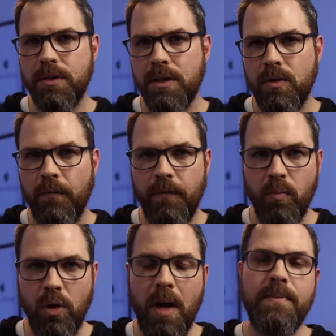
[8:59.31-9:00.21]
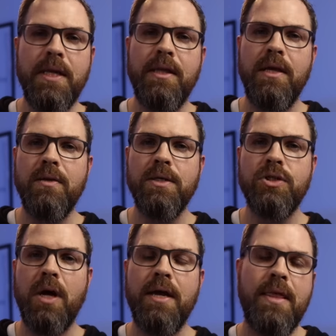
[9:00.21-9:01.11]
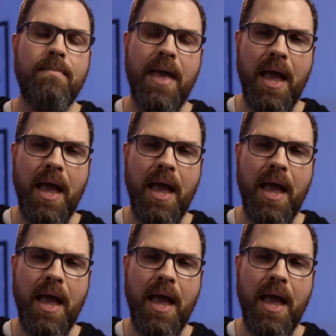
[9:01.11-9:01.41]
there's also a firmware update that you can try that may